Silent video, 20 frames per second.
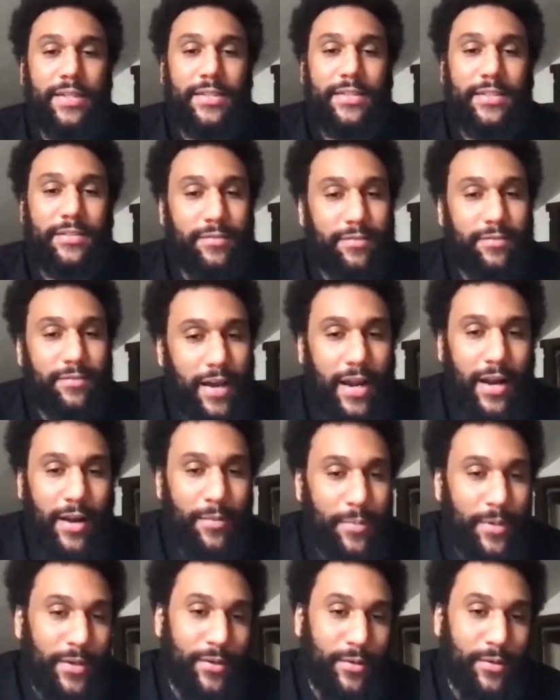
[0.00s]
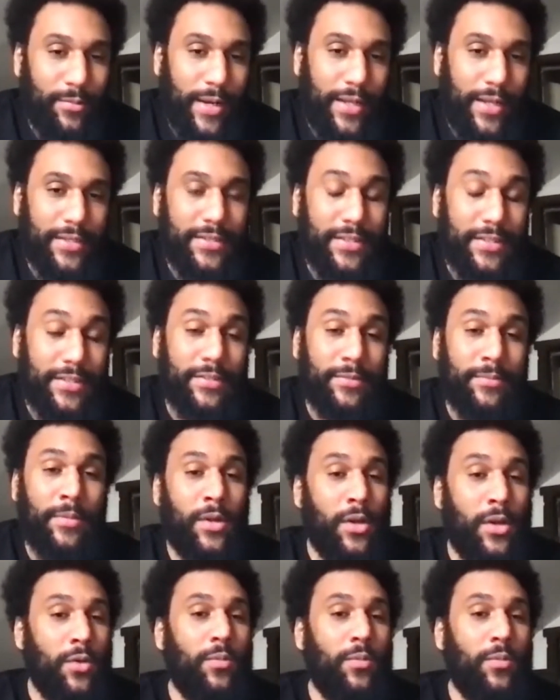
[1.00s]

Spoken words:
It's environmental racism.